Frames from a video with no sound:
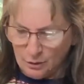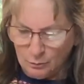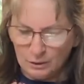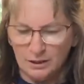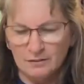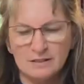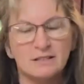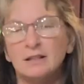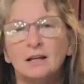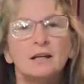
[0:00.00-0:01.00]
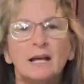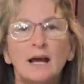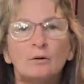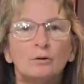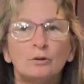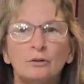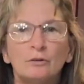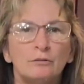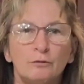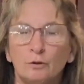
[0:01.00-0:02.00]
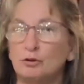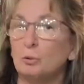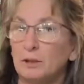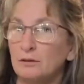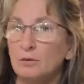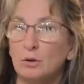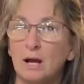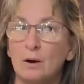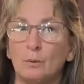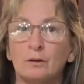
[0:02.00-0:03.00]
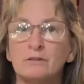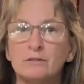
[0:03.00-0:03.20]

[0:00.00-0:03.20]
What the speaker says: we leave it sit on the counter for 24 hours.